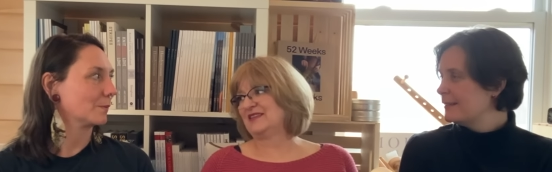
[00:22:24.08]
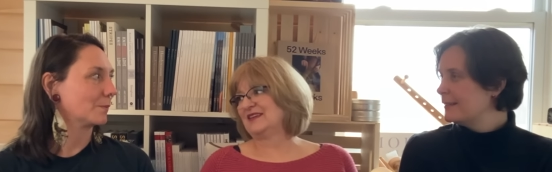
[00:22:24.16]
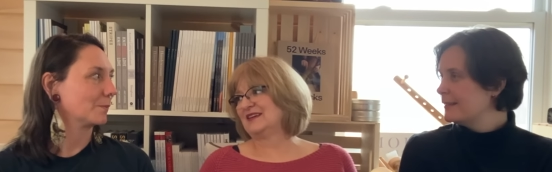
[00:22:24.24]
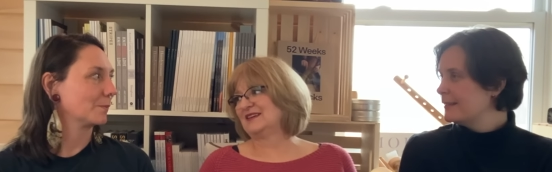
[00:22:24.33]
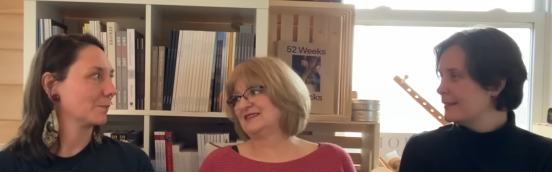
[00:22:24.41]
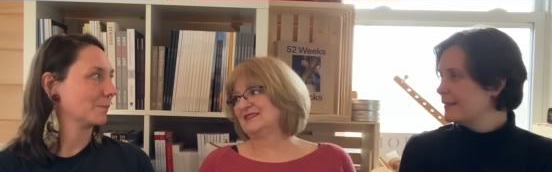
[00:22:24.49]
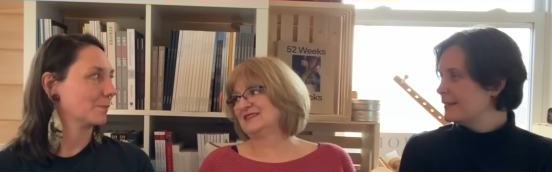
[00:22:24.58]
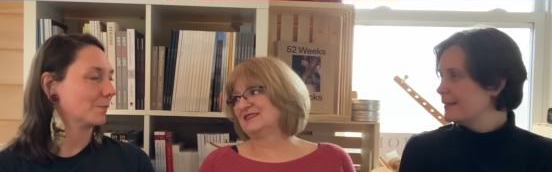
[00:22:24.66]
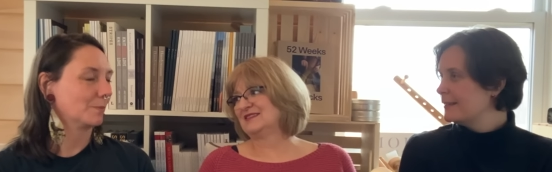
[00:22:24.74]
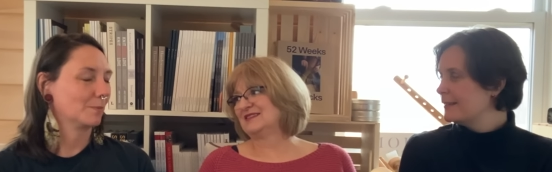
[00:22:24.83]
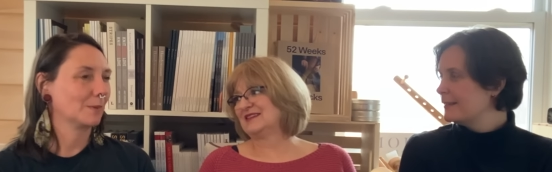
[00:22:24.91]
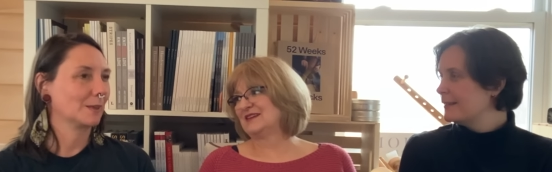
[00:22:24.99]
Speaker 1: thing.
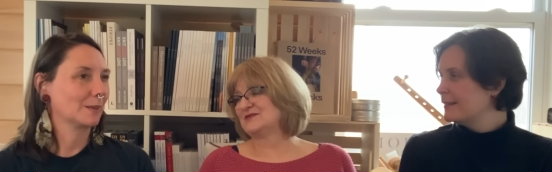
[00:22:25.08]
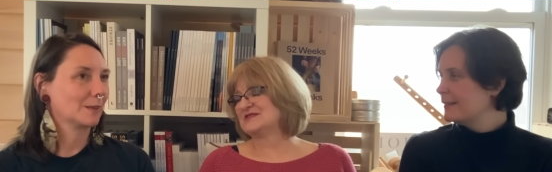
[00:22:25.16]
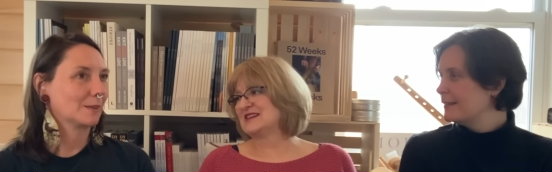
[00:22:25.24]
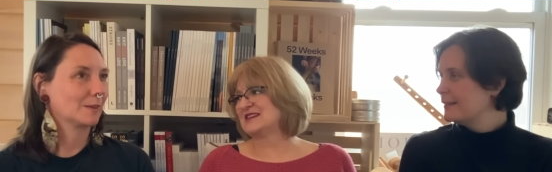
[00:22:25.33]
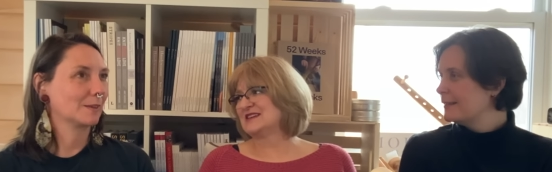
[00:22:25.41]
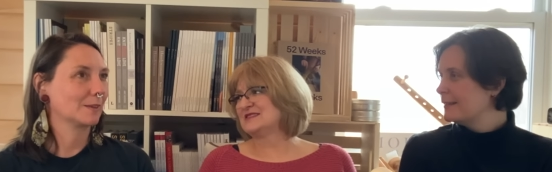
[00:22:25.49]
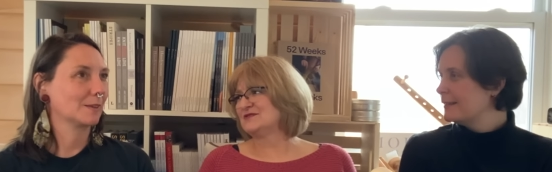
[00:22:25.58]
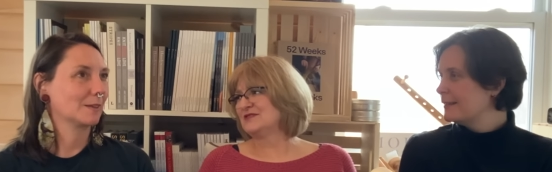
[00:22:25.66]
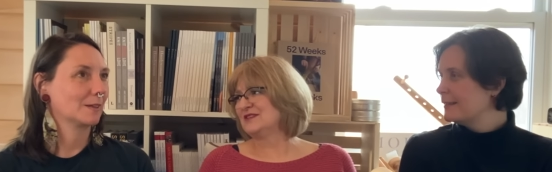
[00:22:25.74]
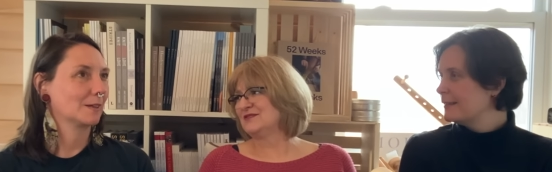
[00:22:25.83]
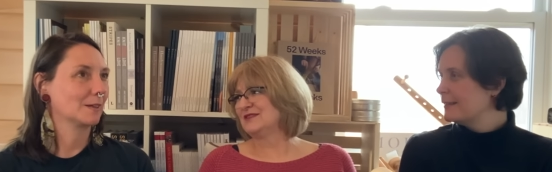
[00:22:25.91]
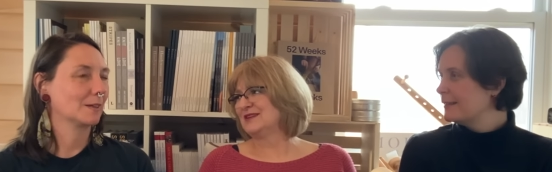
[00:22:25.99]
That was that
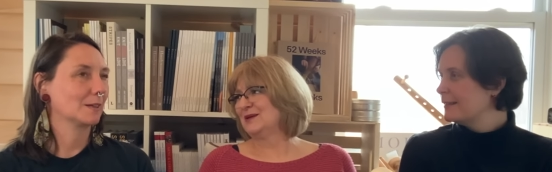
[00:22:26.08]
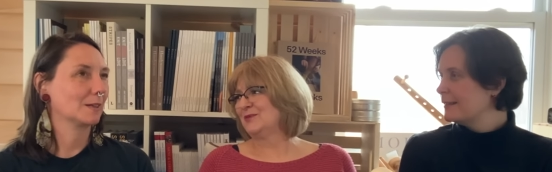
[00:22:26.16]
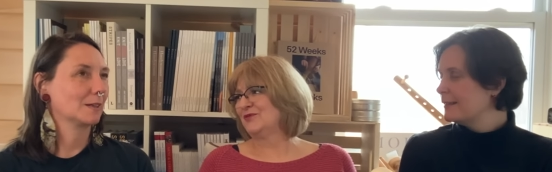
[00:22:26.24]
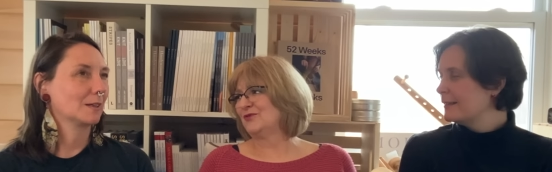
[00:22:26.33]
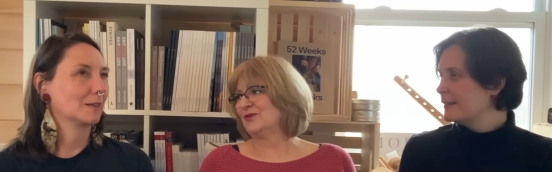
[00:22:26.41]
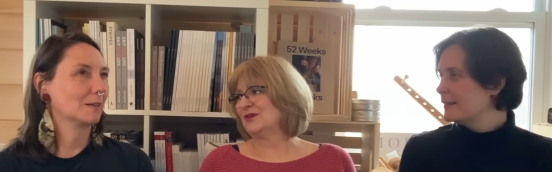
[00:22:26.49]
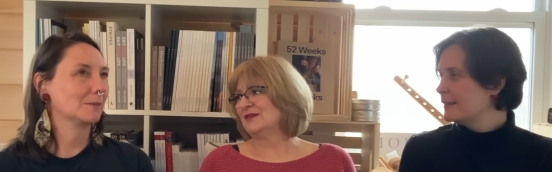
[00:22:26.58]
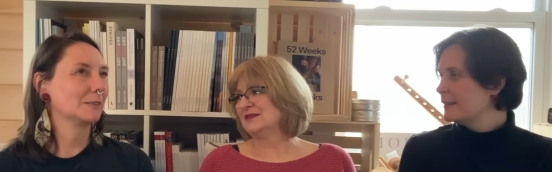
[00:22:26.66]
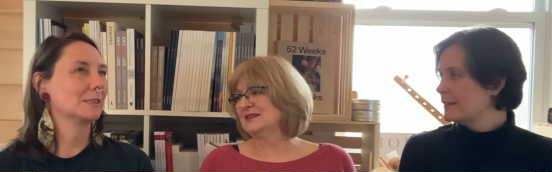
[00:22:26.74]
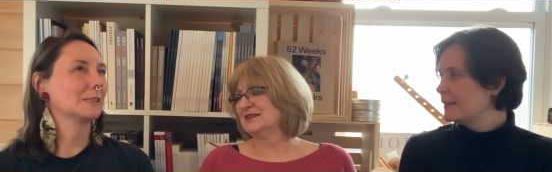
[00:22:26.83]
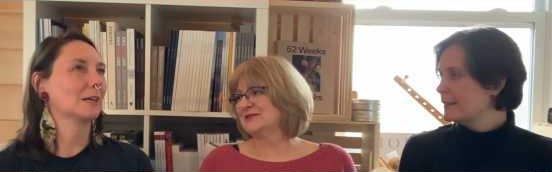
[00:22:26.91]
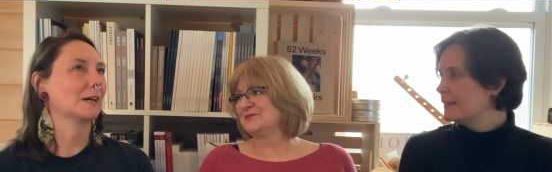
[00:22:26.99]
yesterday or the day before? It was
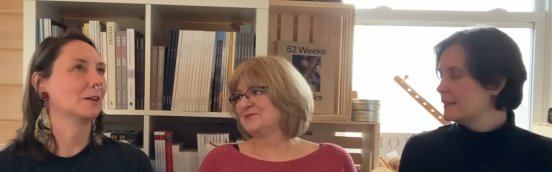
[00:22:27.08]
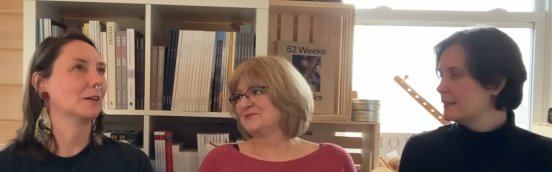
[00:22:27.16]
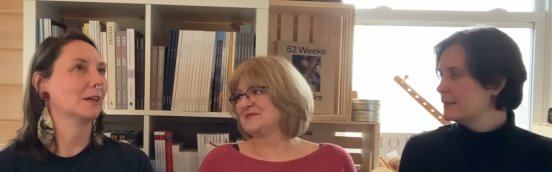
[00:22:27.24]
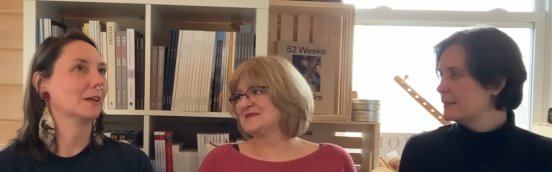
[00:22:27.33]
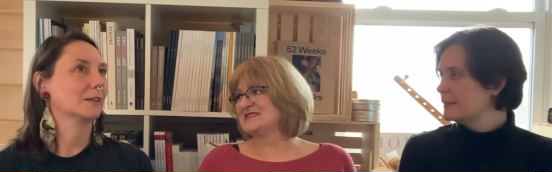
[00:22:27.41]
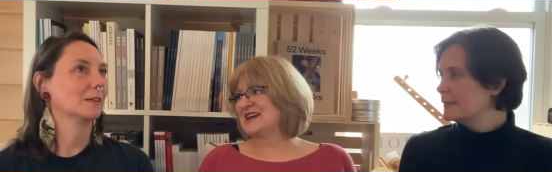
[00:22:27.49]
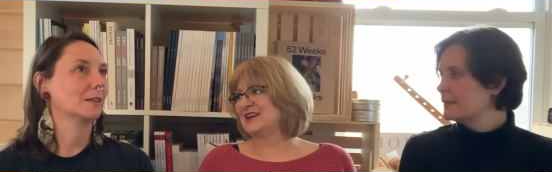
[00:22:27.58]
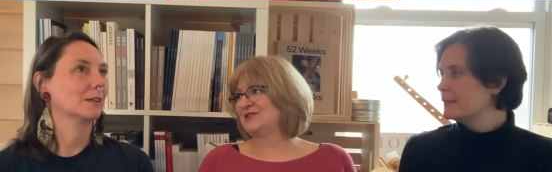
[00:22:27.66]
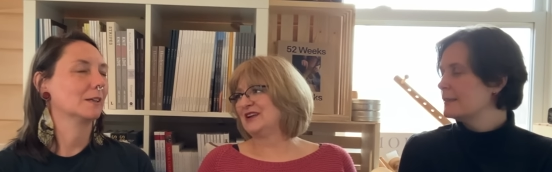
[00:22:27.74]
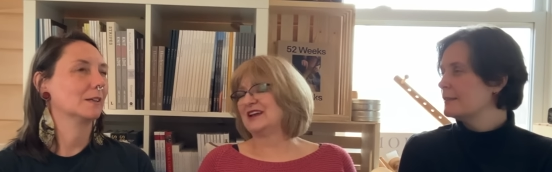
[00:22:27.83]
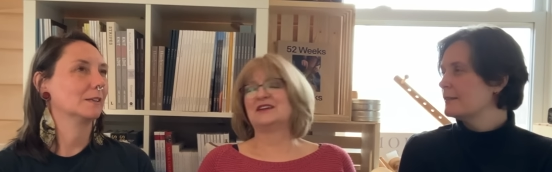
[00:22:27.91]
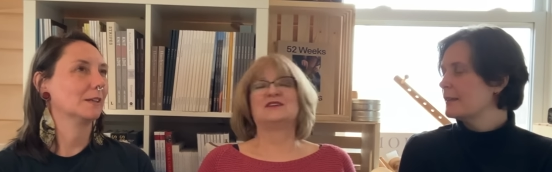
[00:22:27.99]
on Saturday.
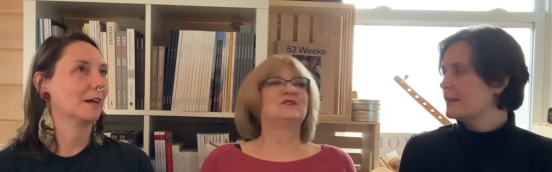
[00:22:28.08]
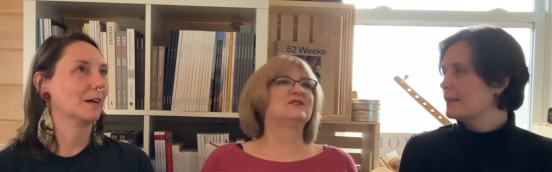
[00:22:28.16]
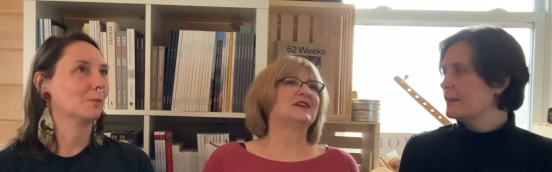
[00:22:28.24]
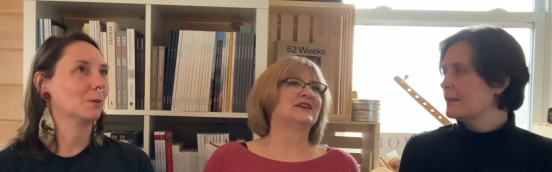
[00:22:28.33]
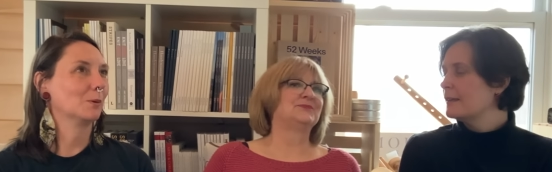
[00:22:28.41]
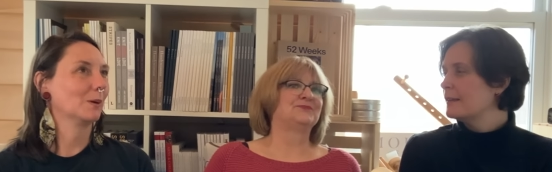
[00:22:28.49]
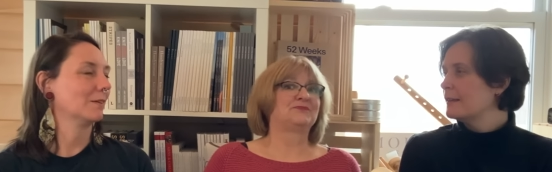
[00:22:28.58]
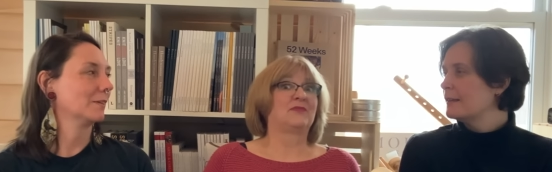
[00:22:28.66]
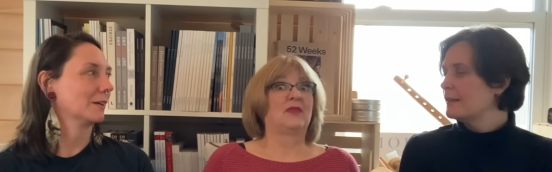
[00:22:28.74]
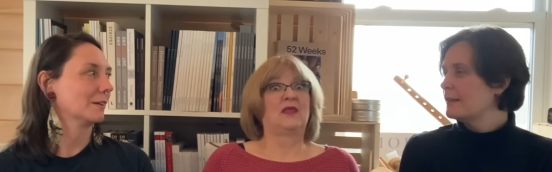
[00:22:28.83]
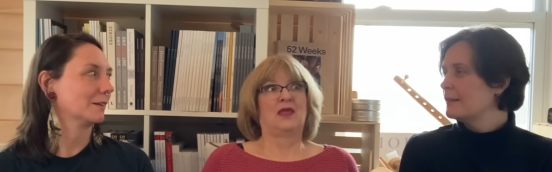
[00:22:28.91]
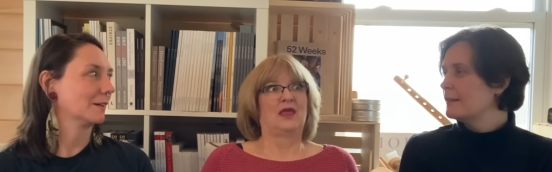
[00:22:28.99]
Saturday. Oh, yeah, okay. I remember
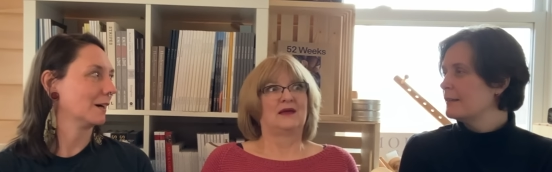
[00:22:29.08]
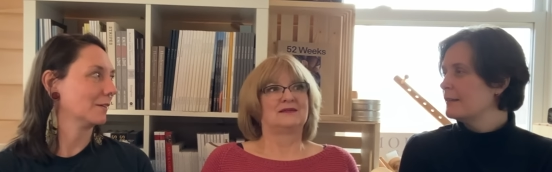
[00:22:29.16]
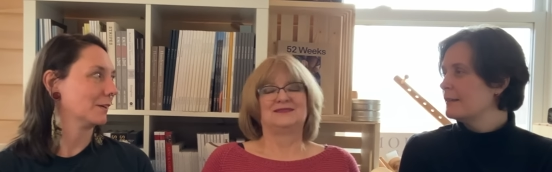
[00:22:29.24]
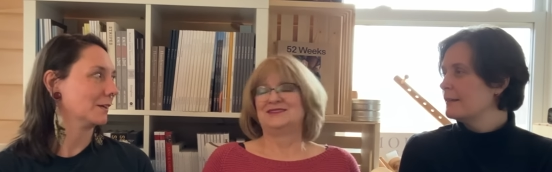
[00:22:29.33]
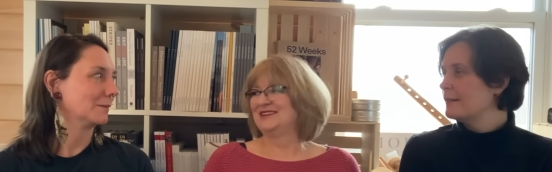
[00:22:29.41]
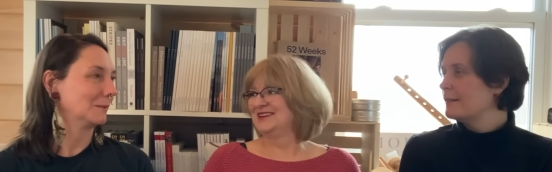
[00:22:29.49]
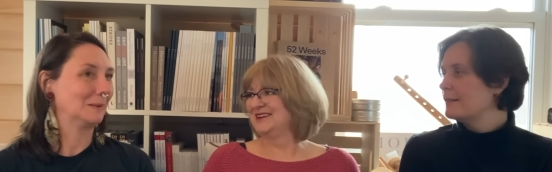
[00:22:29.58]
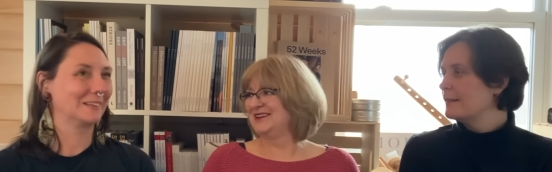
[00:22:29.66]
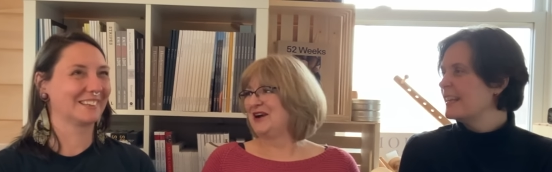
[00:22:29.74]
having coffee. Okay,